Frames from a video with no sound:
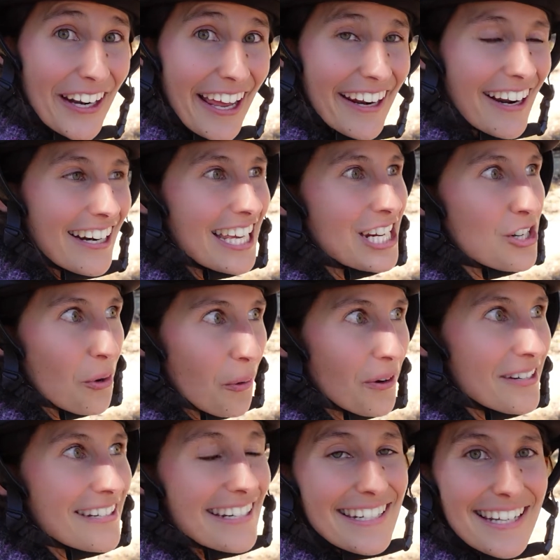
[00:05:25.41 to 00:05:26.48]
And on each
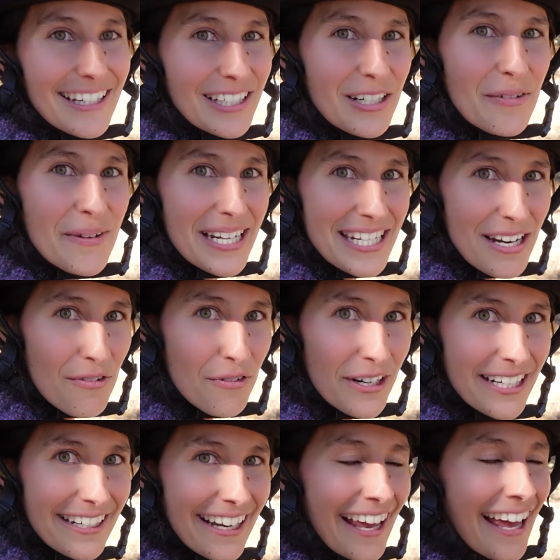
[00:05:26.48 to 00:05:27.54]
horse it's a little bit different.